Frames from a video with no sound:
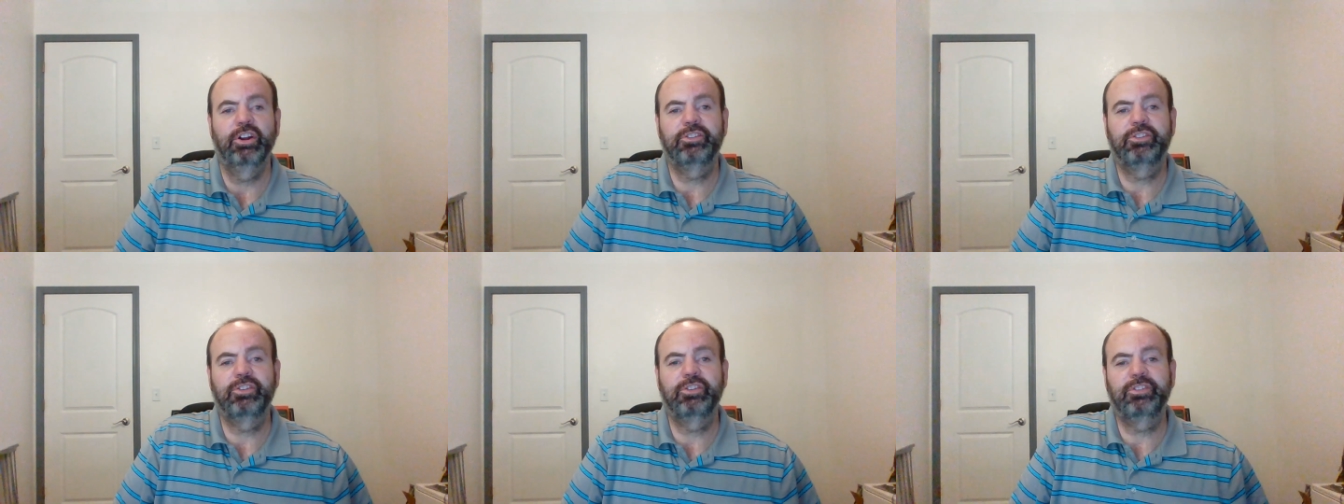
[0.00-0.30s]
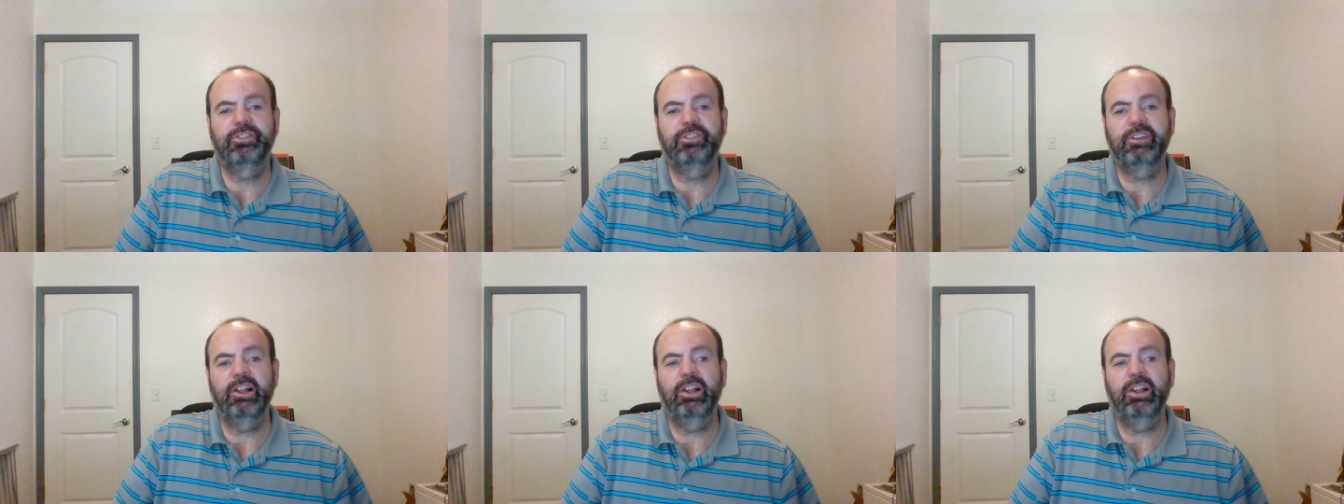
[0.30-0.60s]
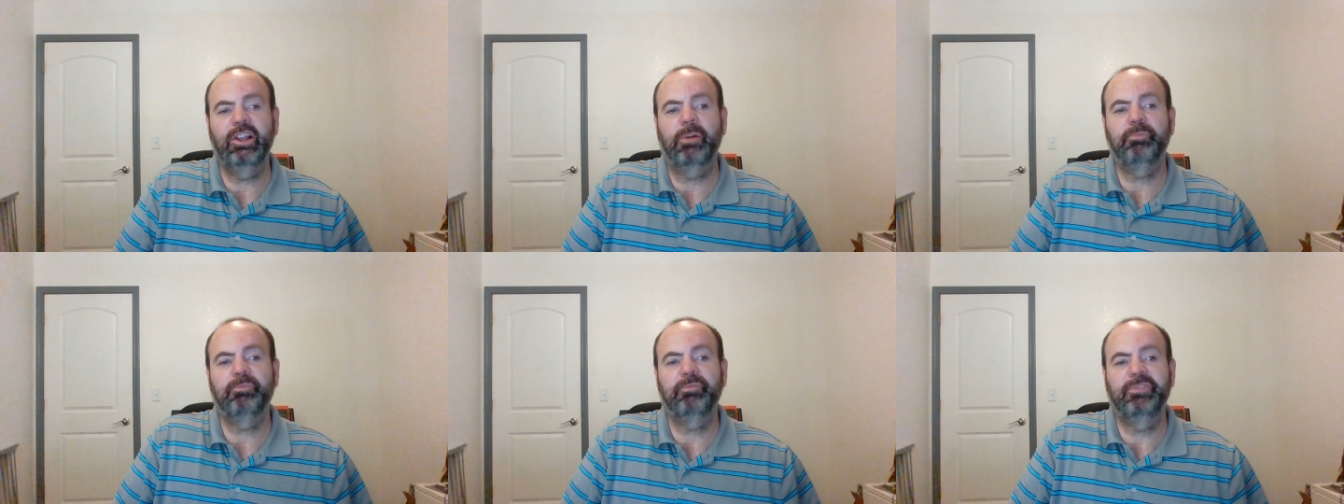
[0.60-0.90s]
to
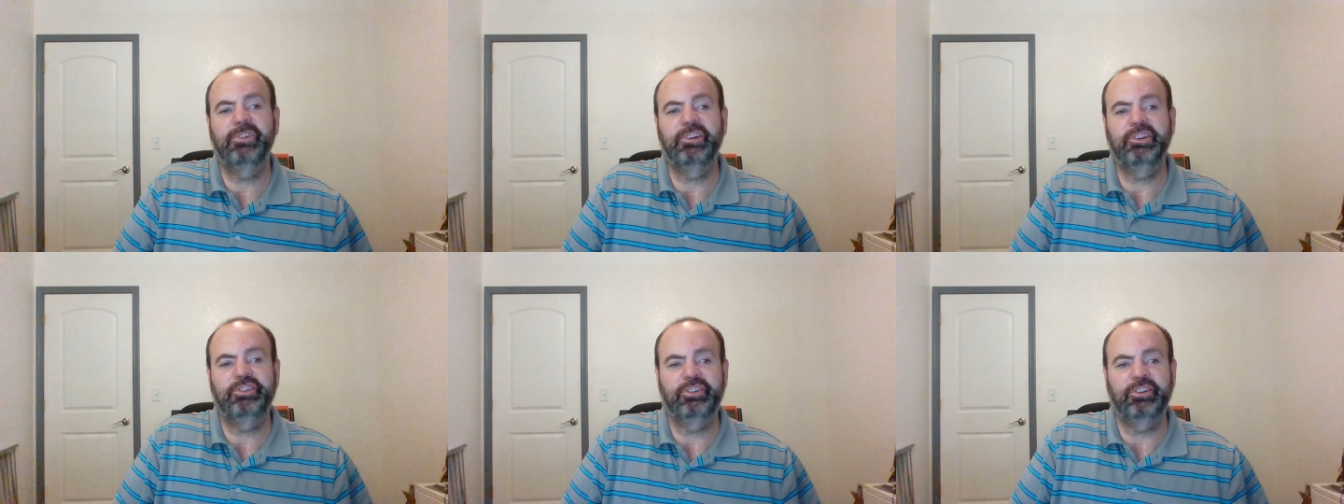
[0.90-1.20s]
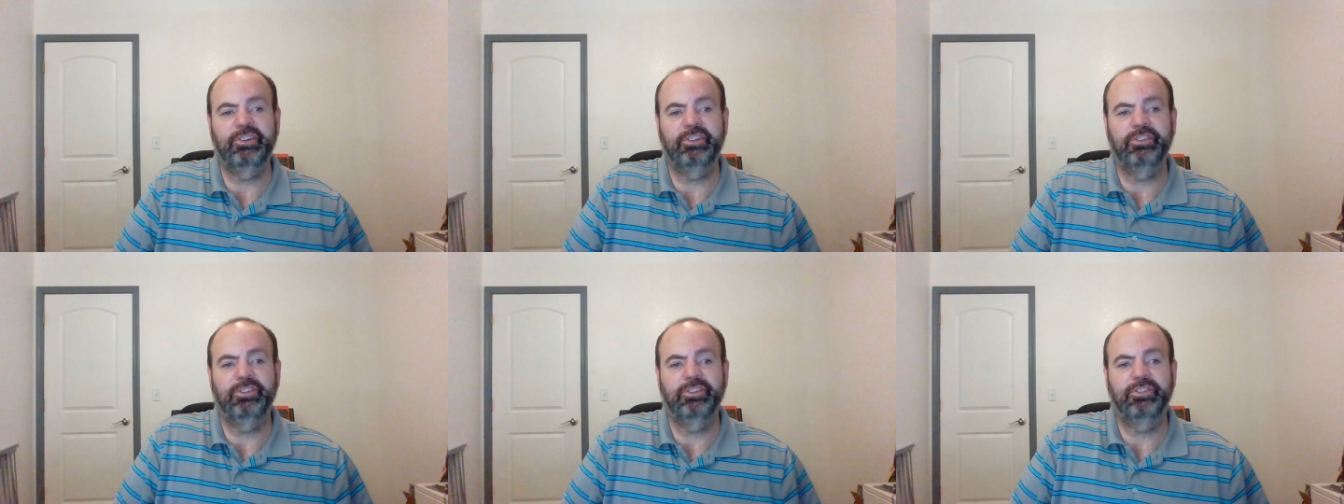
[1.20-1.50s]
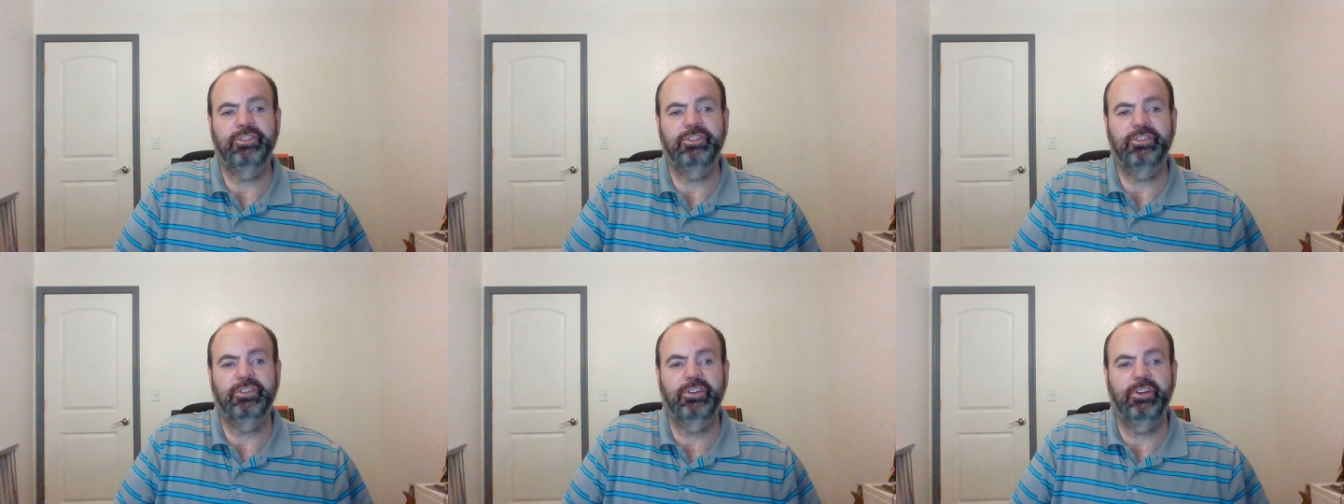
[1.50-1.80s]
seal up
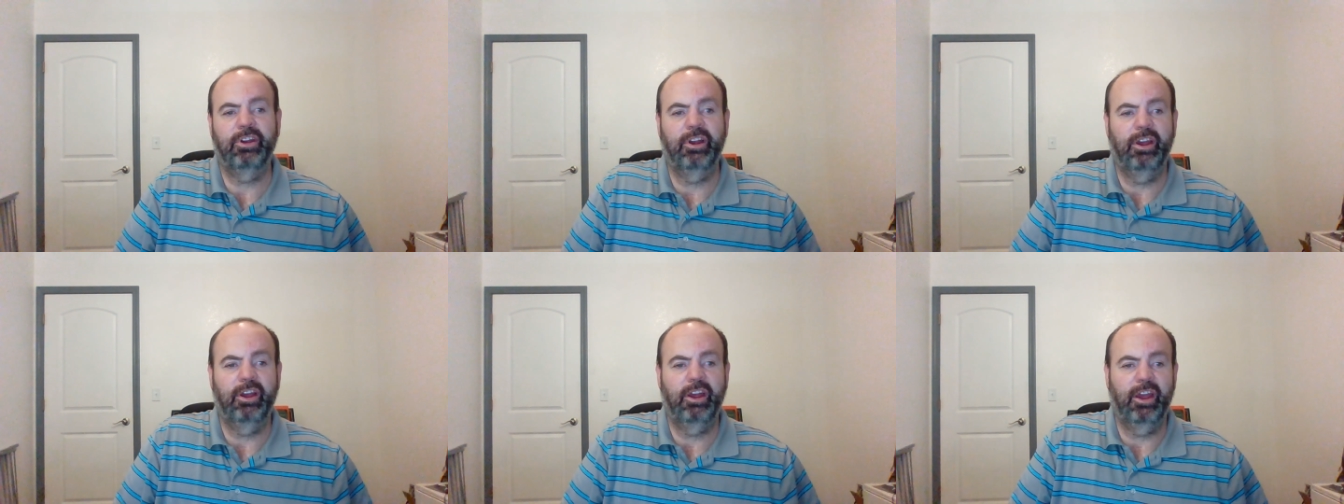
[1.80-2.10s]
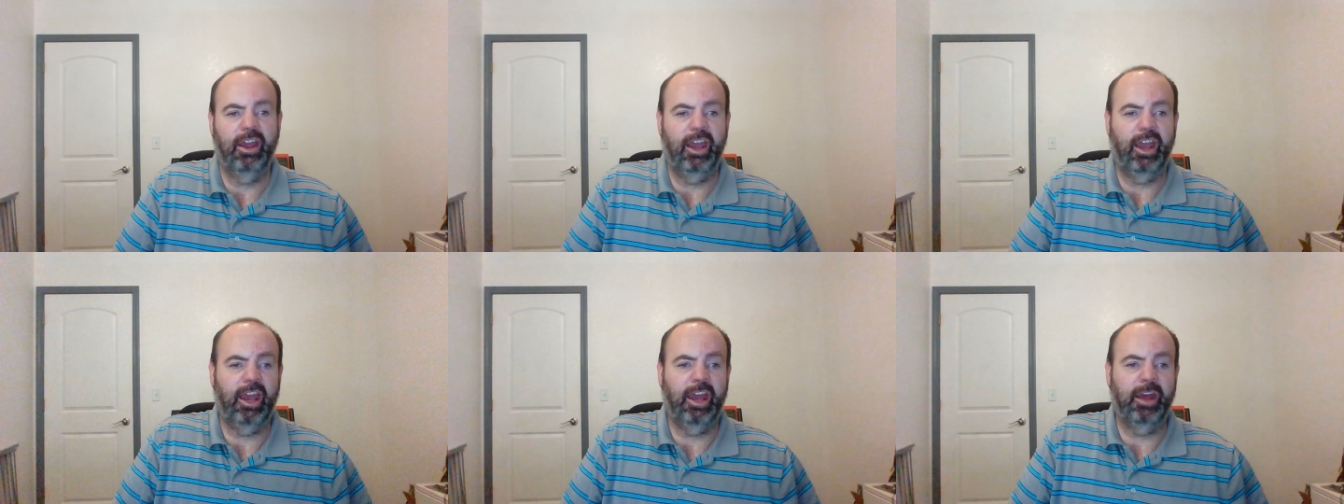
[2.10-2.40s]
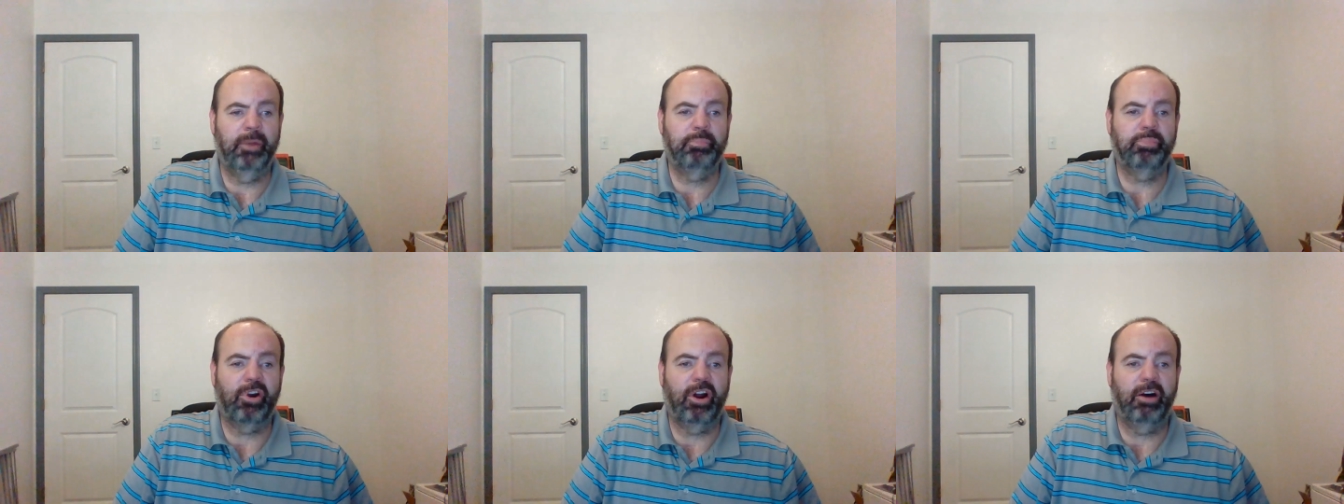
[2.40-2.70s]
visions
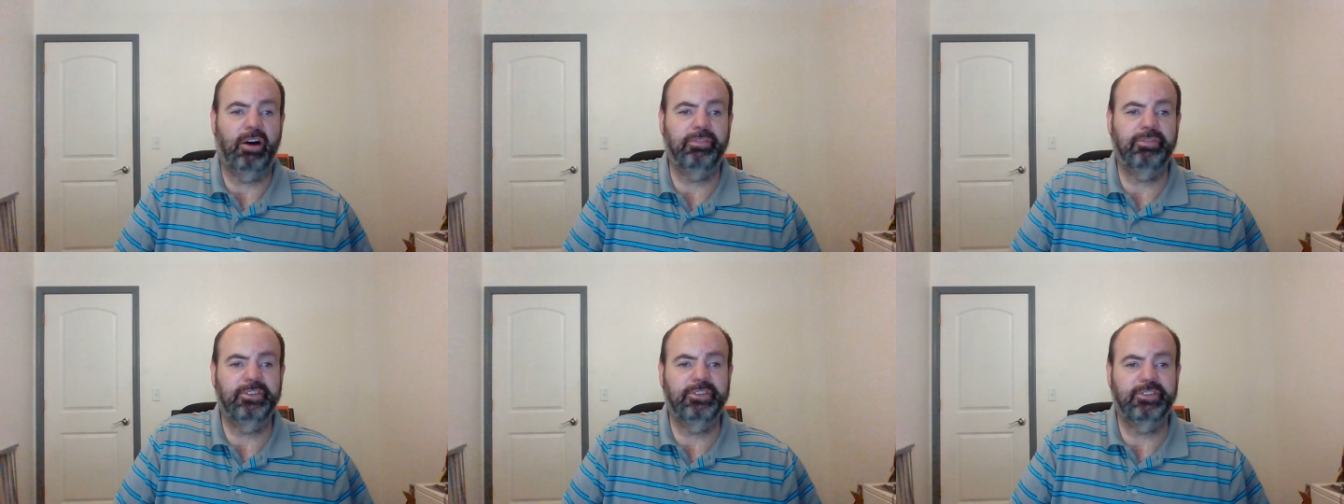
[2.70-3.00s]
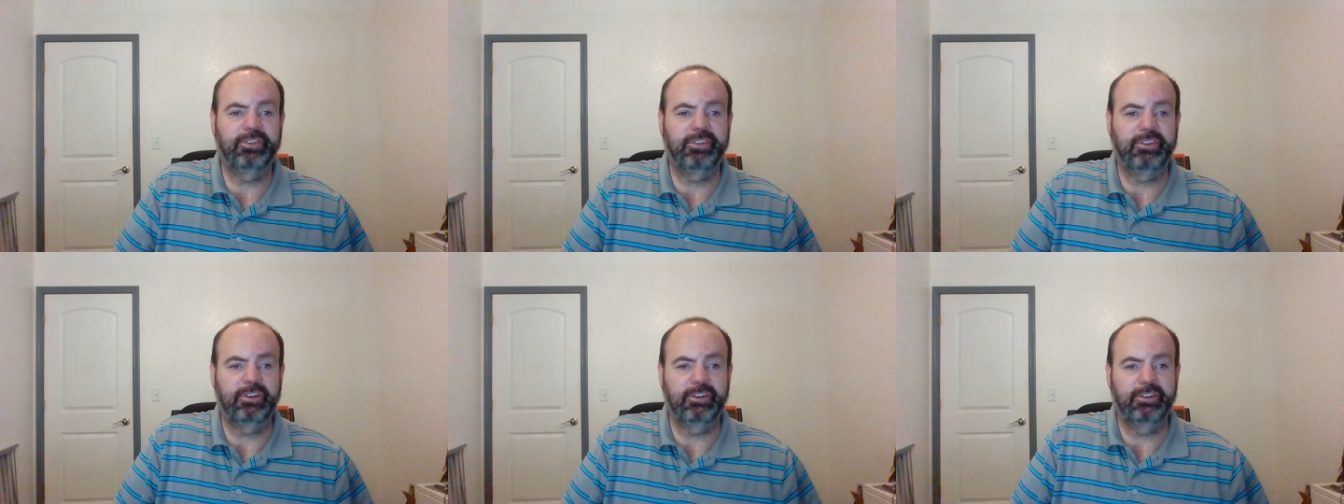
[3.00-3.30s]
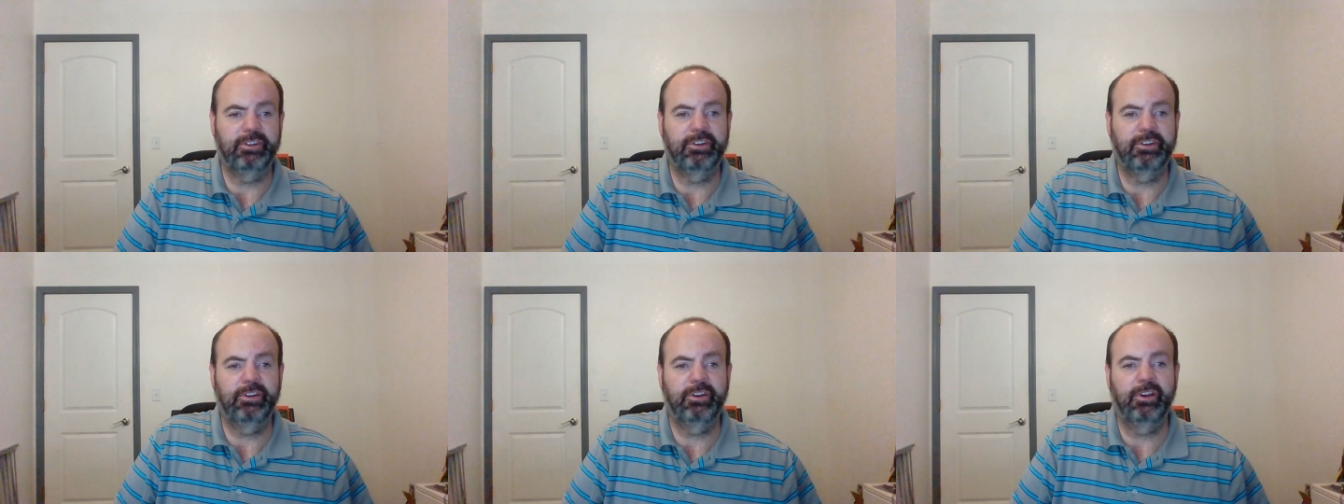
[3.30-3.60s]
and
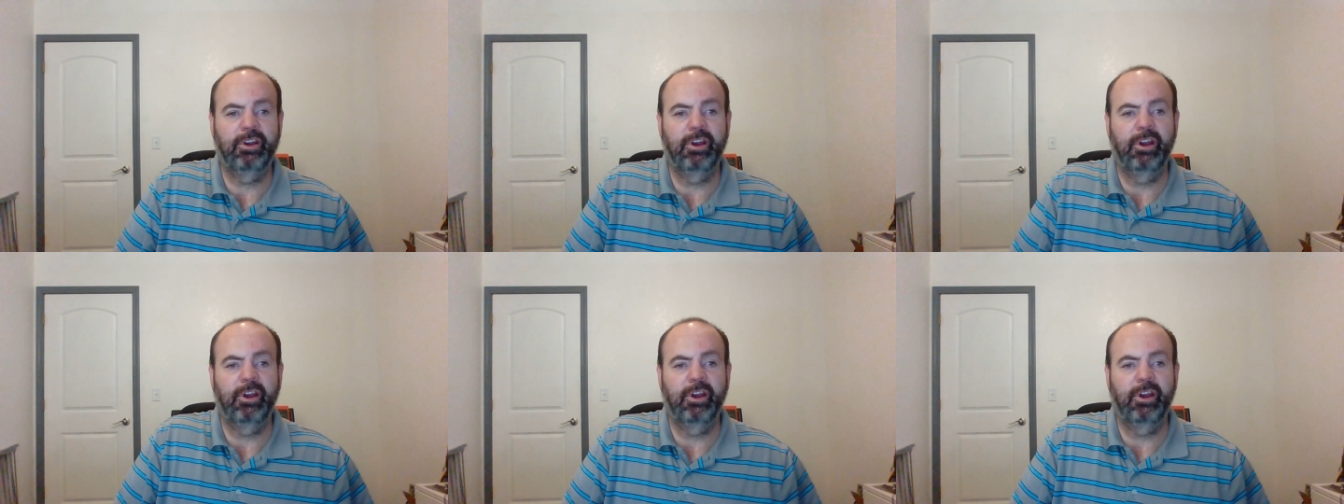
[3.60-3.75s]
prophecy,